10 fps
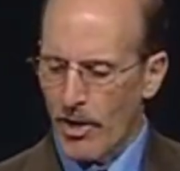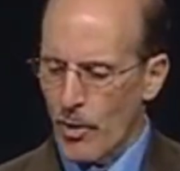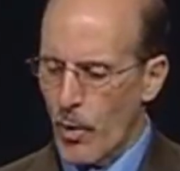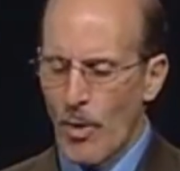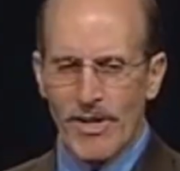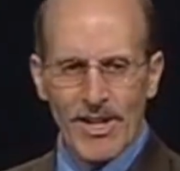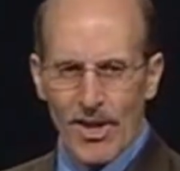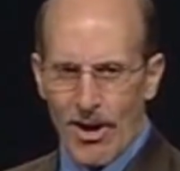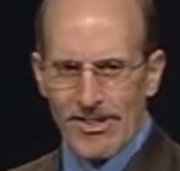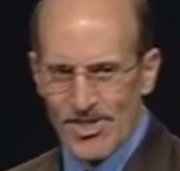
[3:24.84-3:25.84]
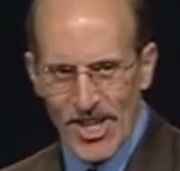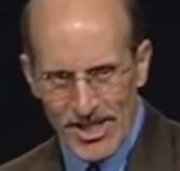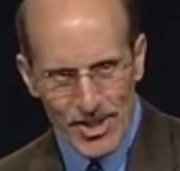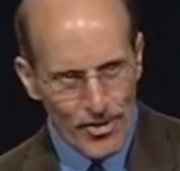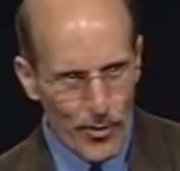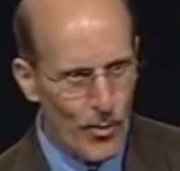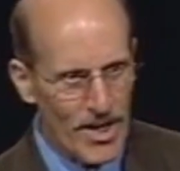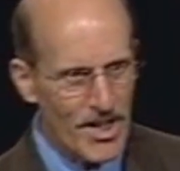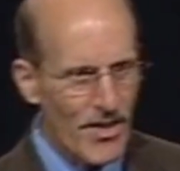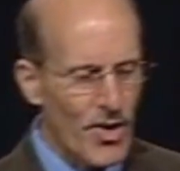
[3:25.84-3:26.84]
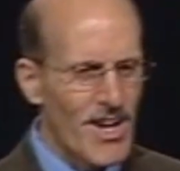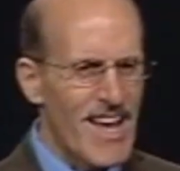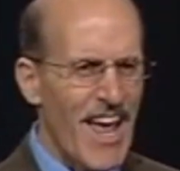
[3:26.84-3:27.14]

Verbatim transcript: quoted large sections from one another,